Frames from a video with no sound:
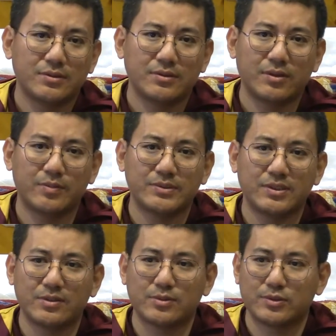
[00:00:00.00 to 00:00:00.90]

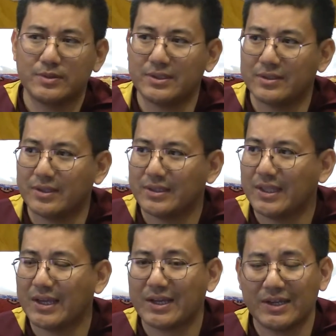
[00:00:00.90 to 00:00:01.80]
opposite of sweet.
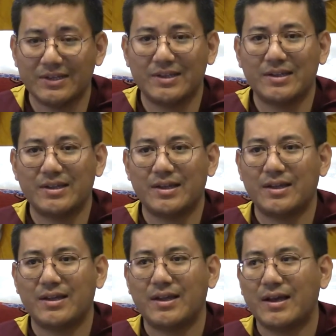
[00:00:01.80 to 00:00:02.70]
They get
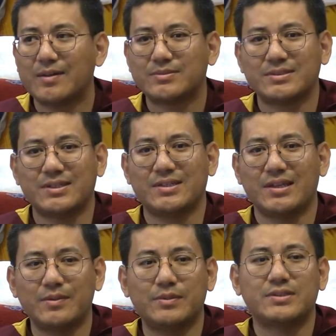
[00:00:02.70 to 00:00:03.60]
upset
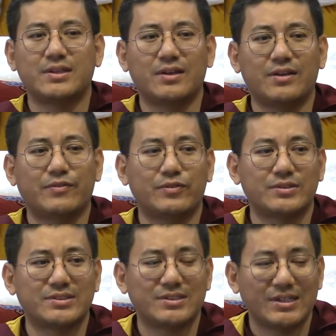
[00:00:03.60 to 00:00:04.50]
immediately for
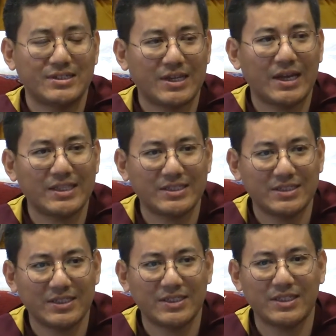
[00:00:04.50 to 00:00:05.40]
tiny
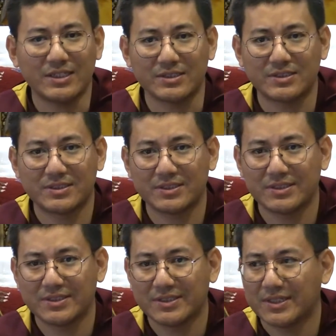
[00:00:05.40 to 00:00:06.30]
things.
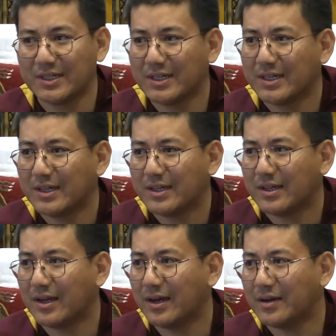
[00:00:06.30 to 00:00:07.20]

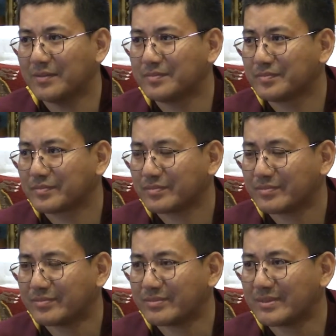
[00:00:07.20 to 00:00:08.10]

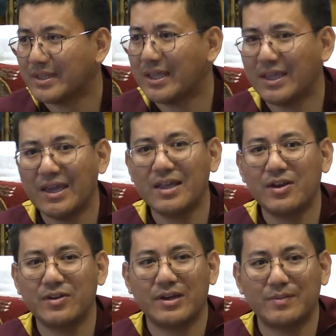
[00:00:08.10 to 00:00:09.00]
They yell
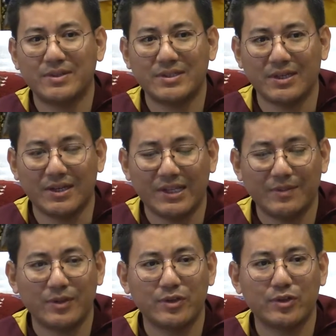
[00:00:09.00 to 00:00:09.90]
you immediately.
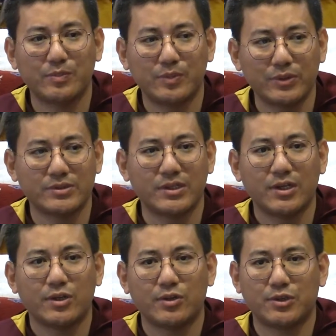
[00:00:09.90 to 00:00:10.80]
Even you put
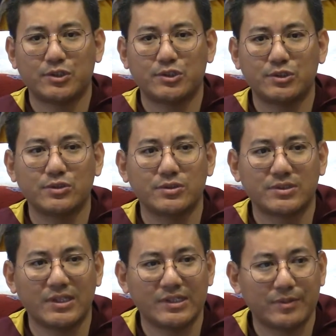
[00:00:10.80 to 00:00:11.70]
your
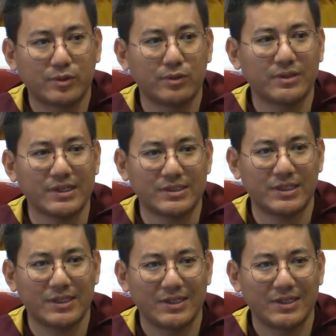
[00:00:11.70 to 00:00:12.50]
shoes a little crooked